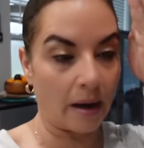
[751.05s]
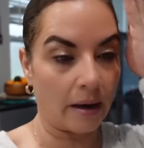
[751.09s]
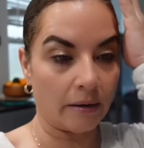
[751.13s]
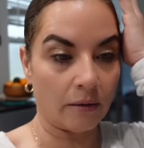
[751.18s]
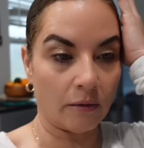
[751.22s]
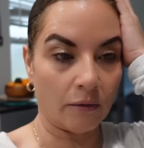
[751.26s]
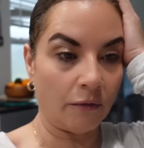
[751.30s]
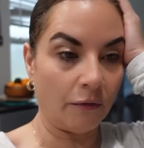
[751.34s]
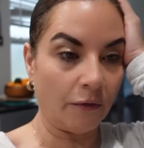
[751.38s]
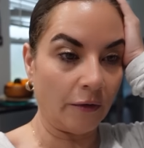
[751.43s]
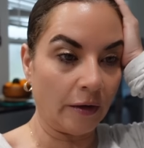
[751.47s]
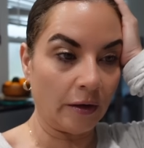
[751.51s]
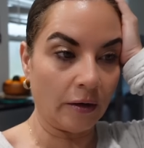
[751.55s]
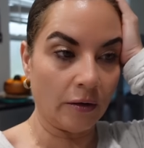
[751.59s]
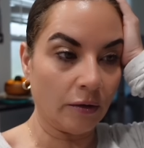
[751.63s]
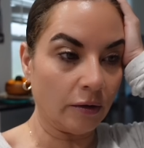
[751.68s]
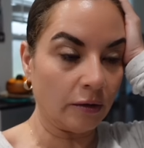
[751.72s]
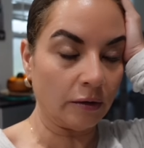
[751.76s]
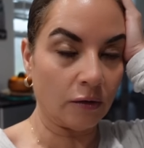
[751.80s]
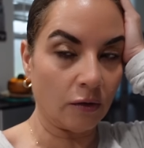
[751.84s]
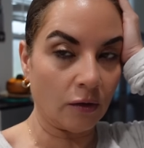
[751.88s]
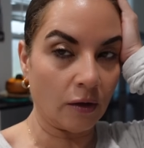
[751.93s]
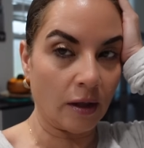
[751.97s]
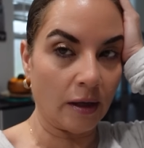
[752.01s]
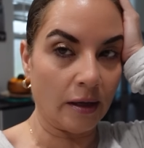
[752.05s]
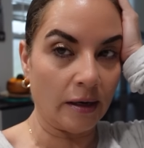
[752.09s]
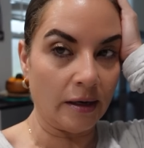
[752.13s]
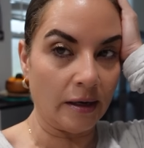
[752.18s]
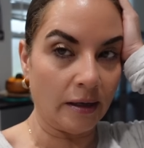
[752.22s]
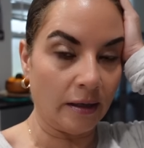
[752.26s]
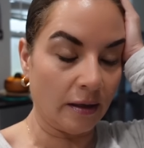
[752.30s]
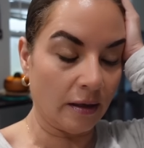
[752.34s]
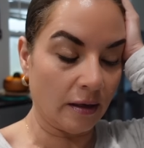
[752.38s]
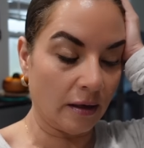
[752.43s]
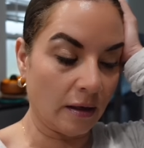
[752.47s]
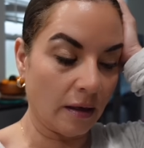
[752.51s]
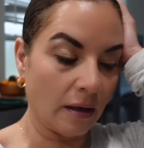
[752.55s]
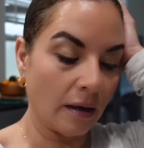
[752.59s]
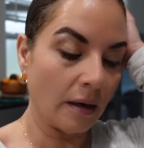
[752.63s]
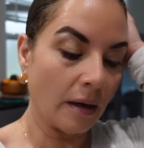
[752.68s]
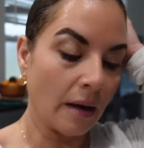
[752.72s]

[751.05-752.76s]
I don't feel good today neither.